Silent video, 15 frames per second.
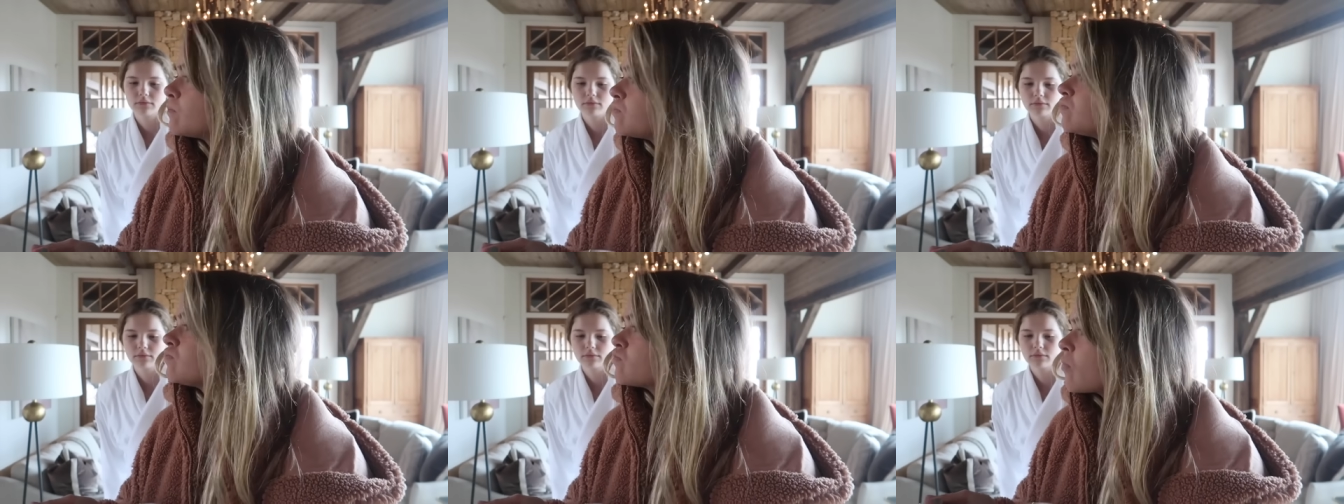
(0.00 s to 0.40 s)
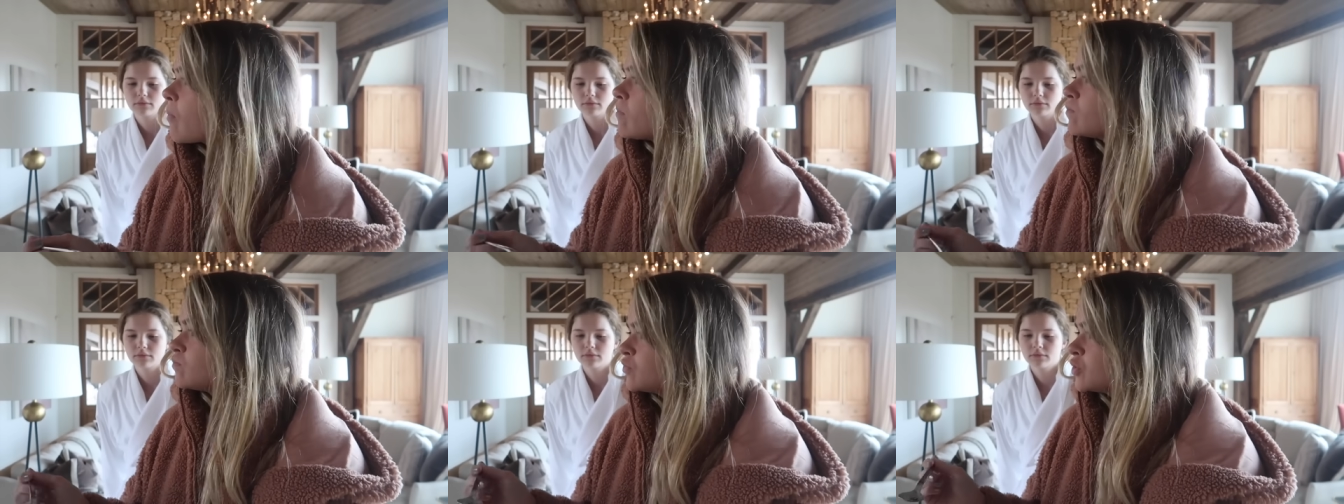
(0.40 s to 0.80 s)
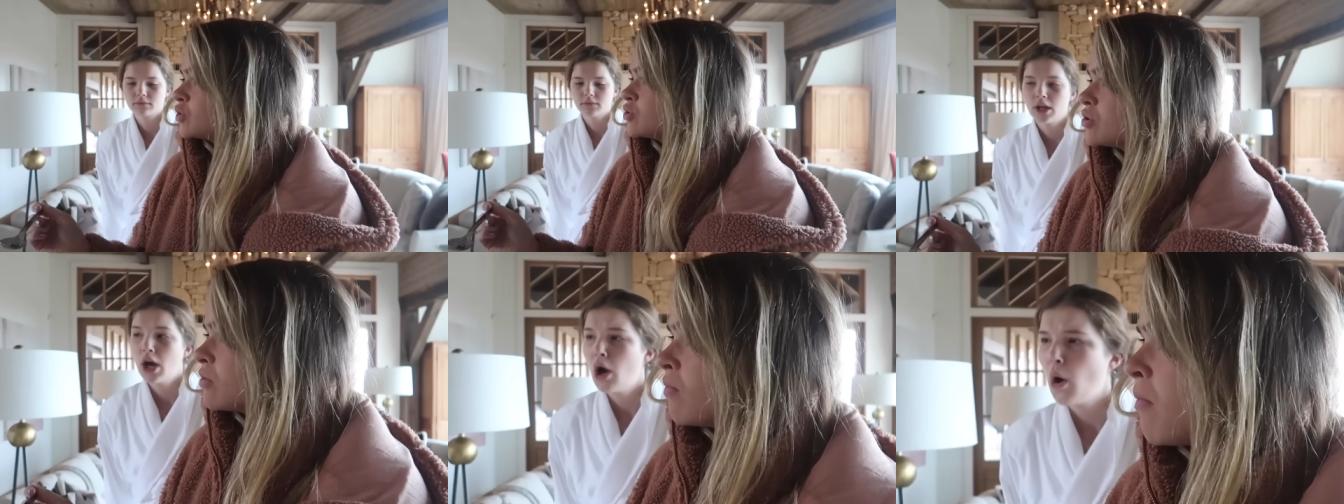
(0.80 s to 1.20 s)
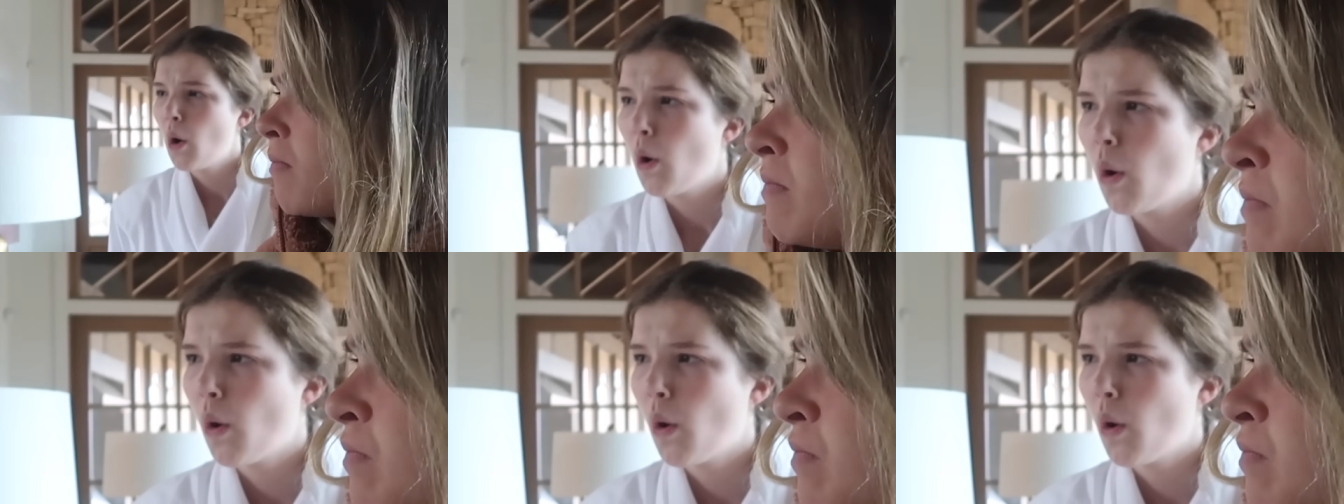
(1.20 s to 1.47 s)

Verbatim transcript: It's goat milk, I think. Mm.